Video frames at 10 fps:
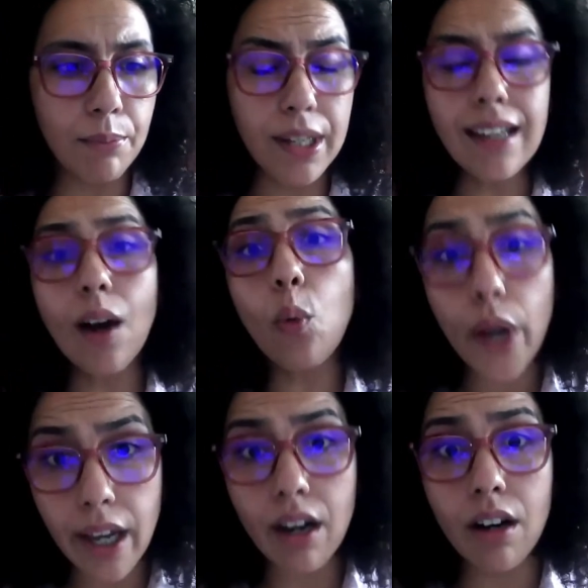Being
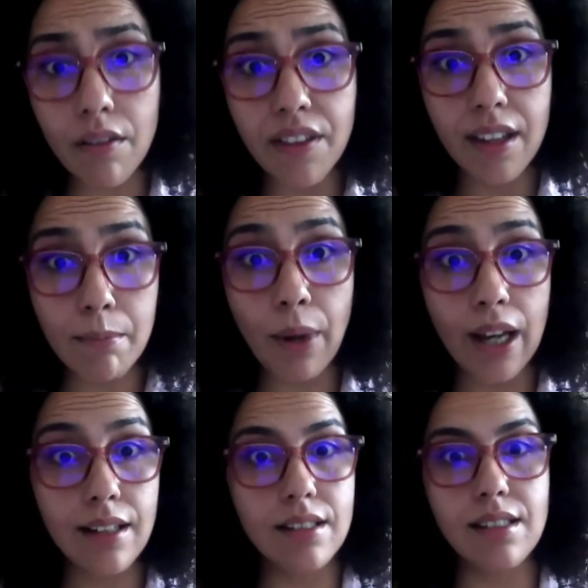aware of the
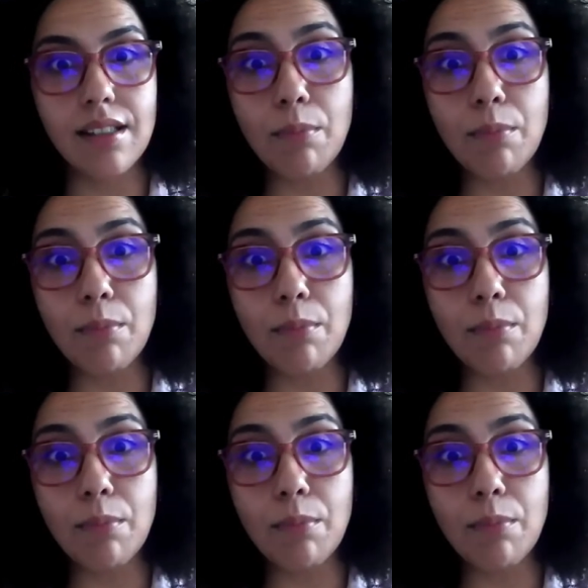imbalance